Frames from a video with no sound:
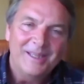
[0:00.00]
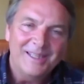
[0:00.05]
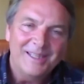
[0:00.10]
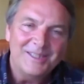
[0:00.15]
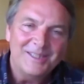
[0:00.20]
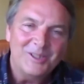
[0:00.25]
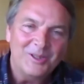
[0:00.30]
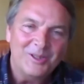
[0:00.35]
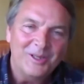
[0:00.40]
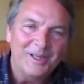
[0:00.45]

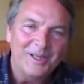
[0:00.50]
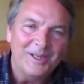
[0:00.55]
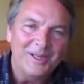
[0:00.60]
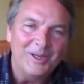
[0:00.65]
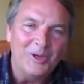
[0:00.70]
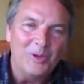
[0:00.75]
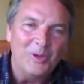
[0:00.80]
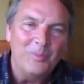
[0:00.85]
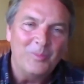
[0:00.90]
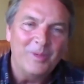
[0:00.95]
it's going
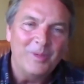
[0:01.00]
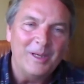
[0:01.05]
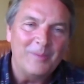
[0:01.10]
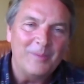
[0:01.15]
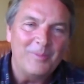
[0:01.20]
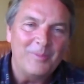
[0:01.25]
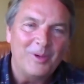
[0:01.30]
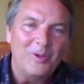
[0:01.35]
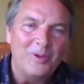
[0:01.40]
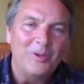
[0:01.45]
to open
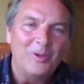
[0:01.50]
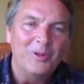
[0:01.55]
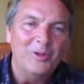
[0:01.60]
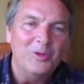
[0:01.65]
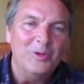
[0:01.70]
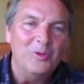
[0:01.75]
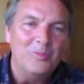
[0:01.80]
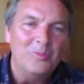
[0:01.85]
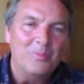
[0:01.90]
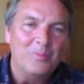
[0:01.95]
up a whole
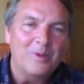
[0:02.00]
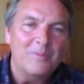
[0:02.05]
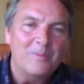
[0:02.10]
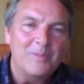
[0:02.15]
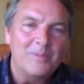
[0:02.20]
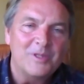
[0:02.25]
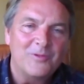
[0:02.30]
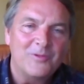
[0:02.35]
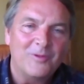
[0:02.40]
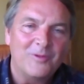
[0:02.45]
new
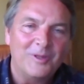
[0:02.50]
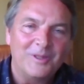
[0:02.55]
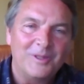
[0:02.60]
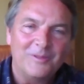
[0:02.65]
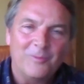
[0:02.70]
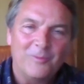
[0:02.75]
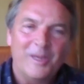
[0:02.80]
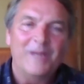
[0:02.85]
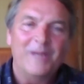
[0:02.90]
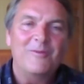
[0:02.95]

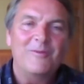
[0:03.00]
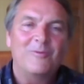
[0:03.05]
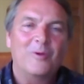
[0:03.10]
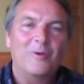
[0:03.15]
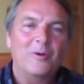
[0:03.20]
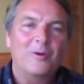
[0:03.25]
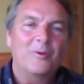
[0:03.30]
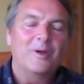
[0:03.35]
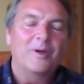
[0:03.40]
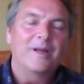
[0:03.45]
purposeful way
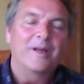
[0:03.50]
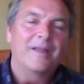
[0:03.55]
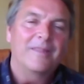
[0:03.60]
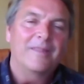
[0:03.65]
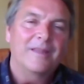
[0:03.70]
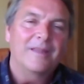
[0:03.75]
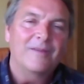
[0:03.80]
forward, I think.